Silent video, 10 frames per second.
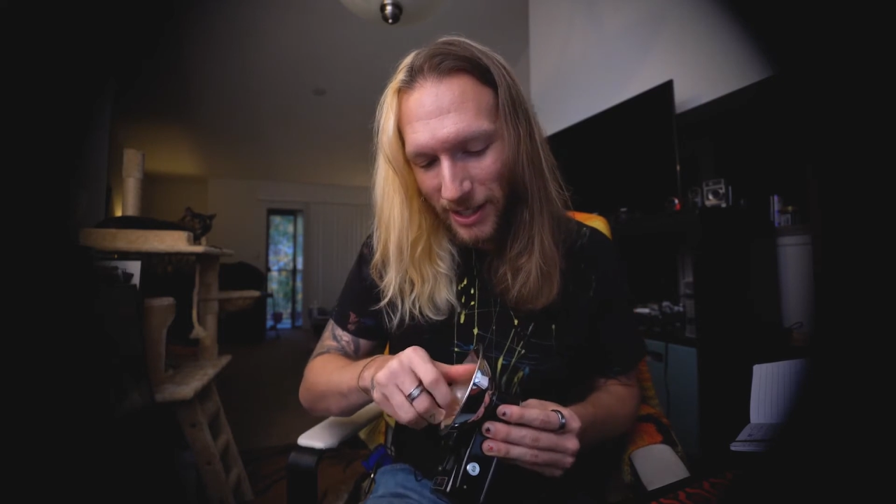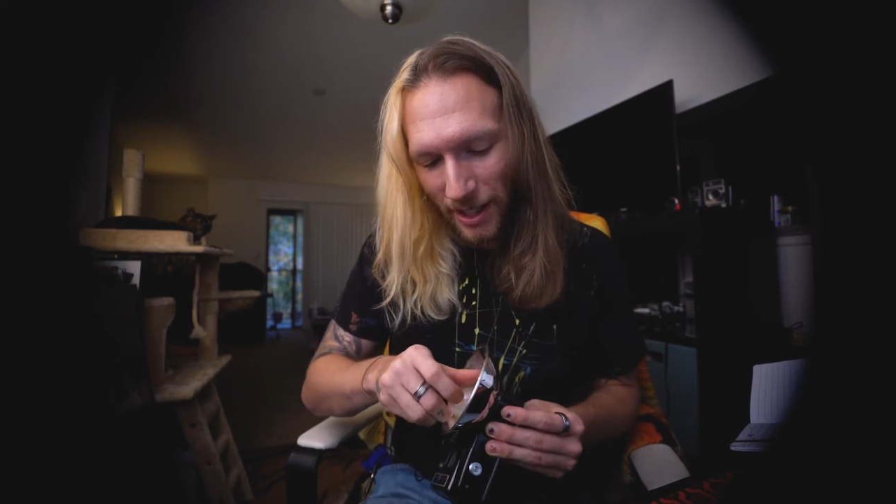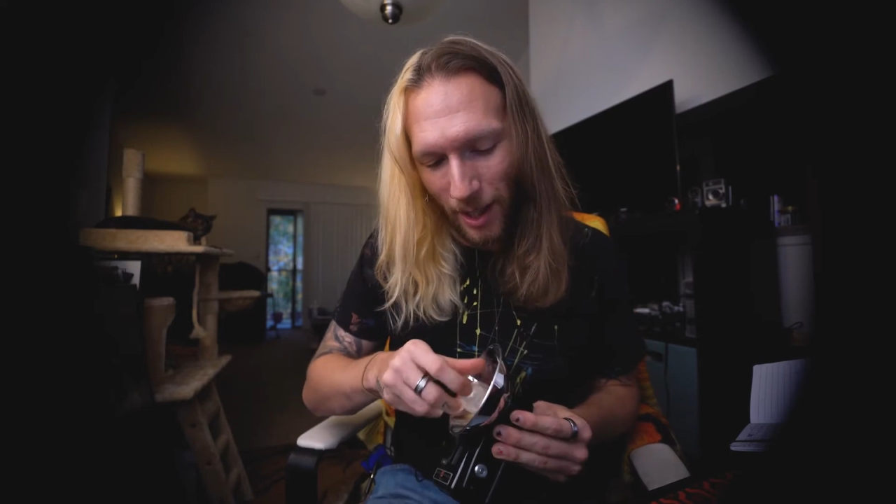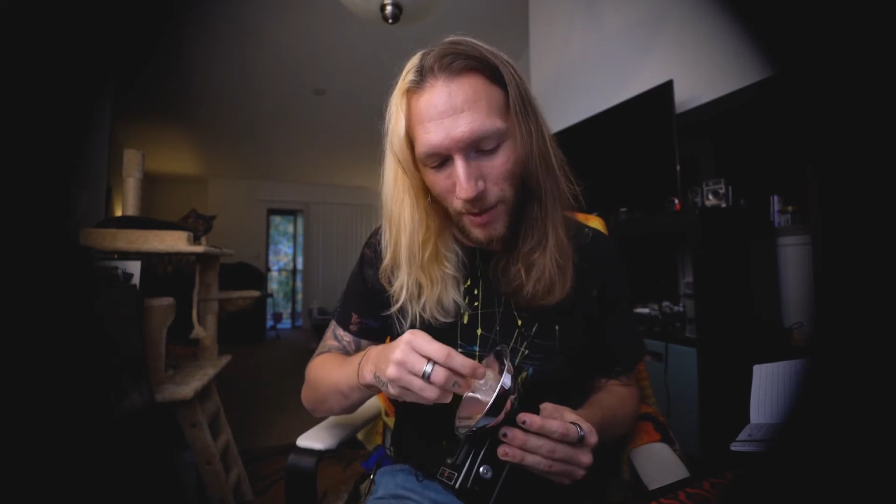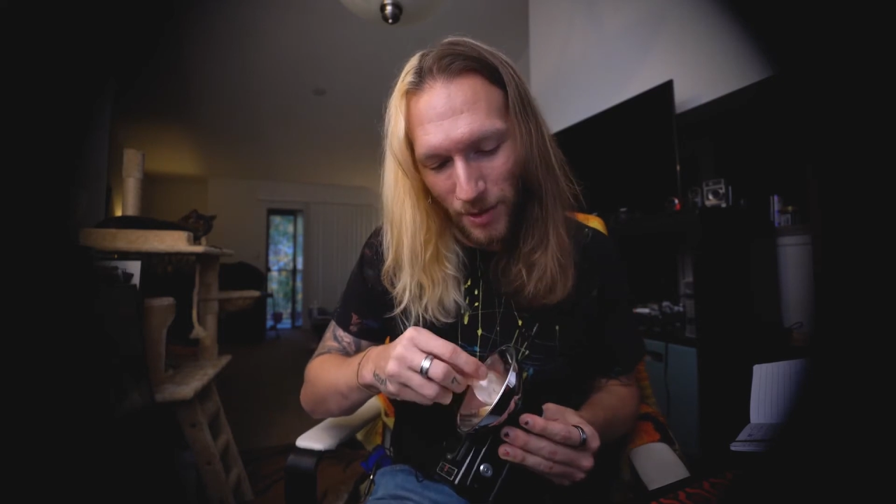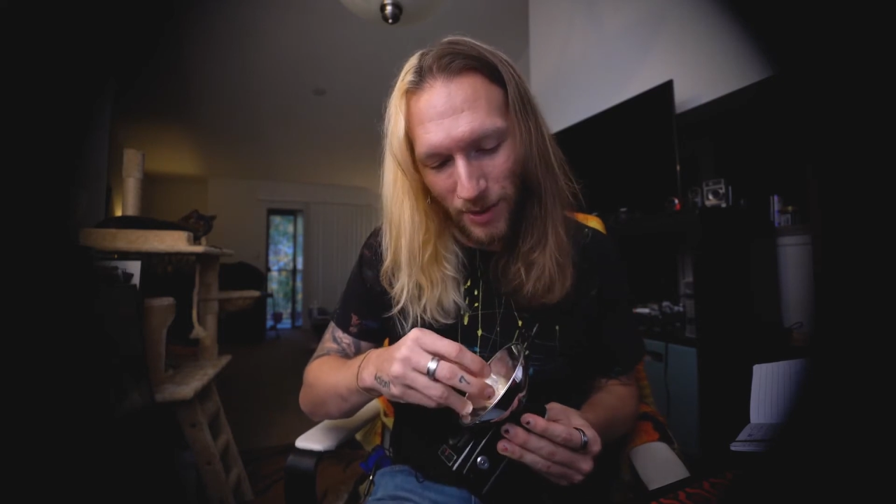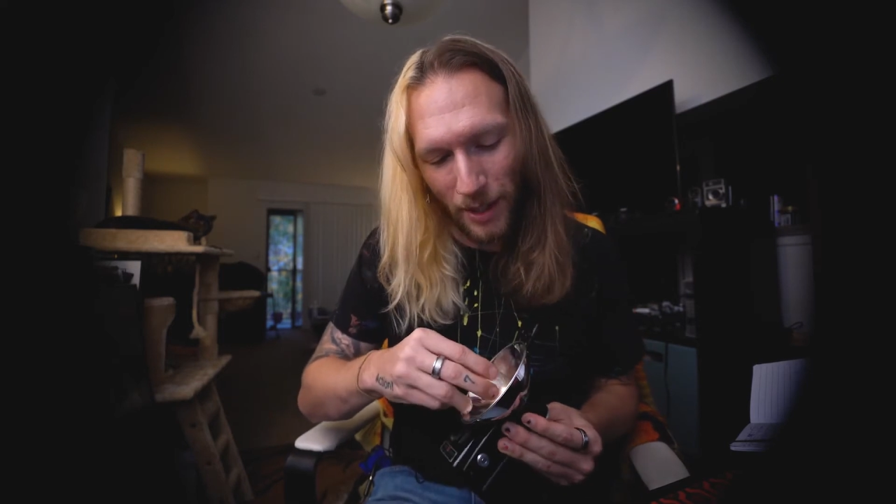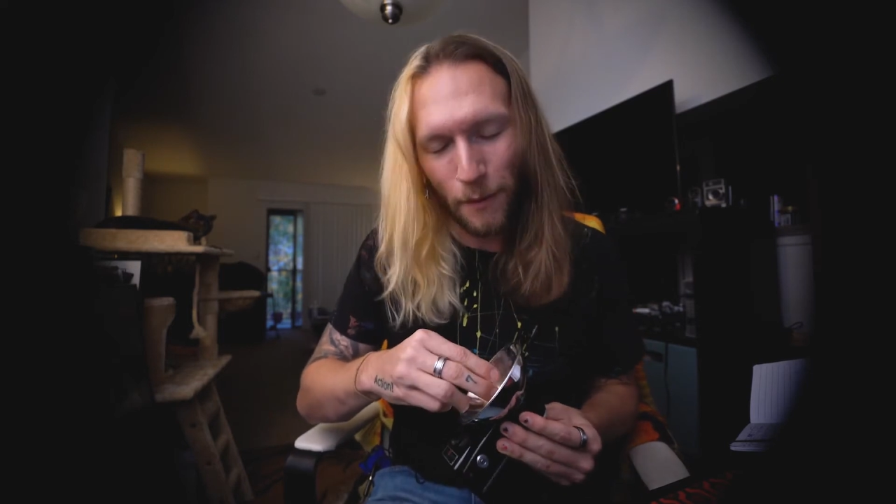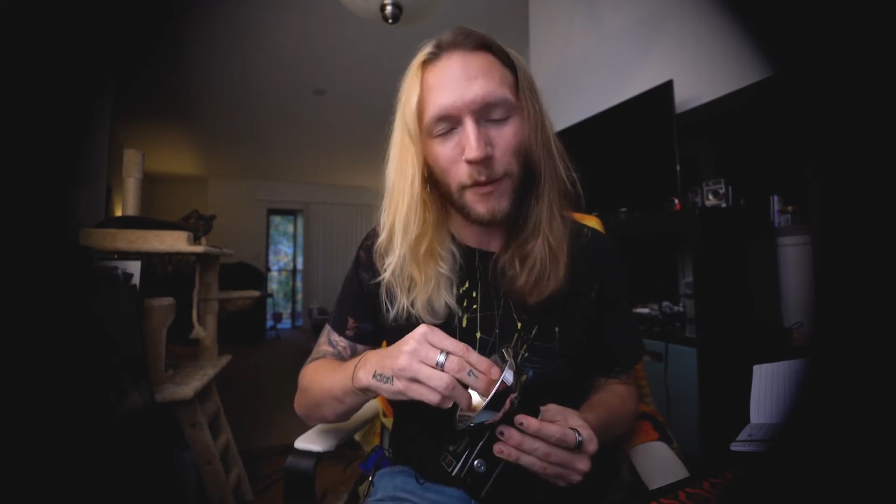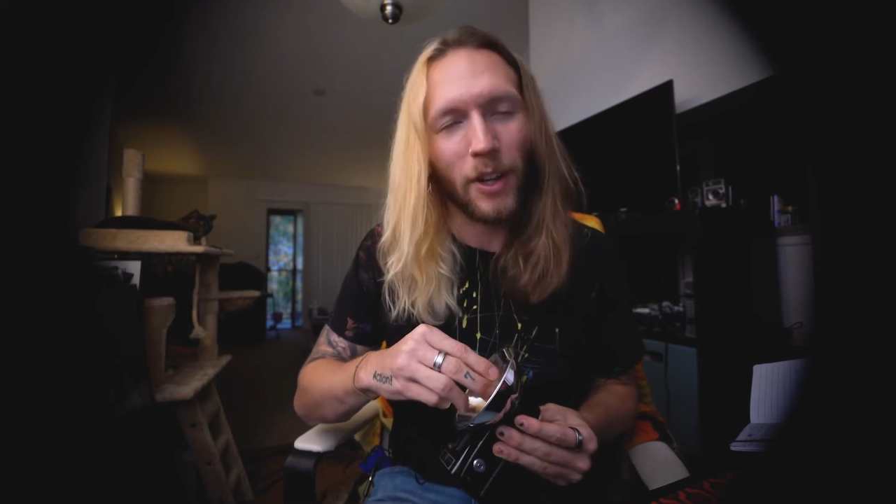cameras, when
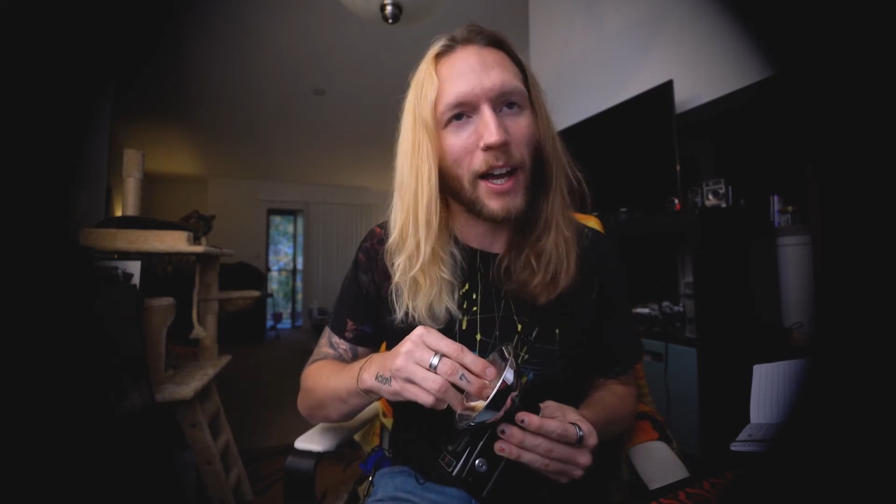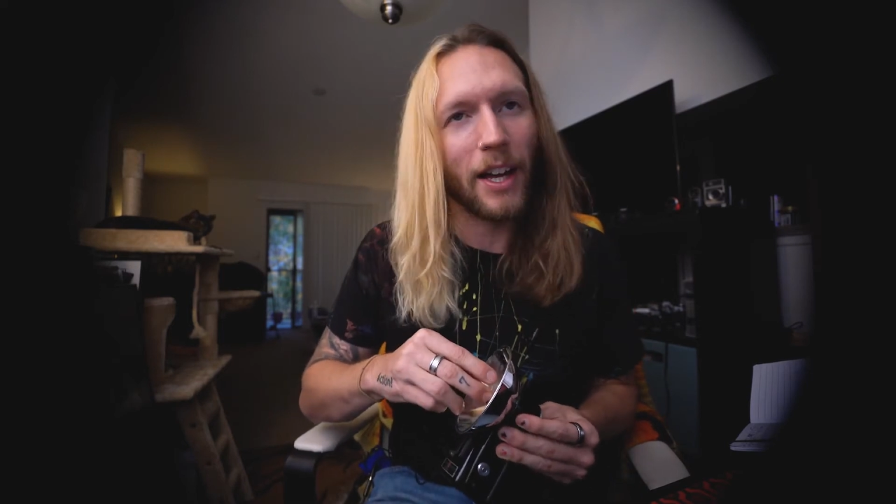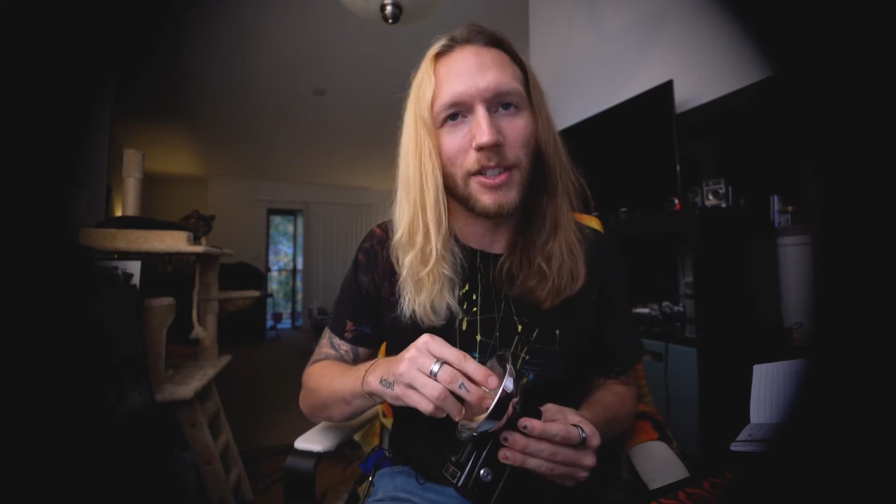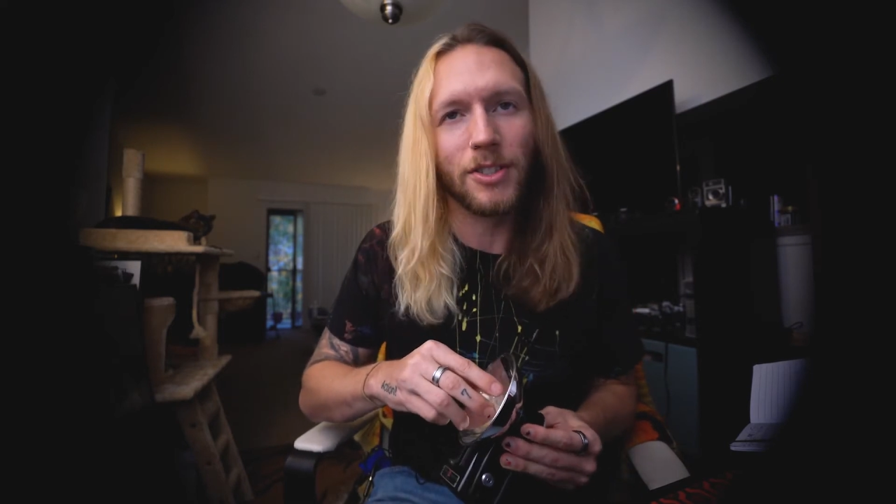they flash,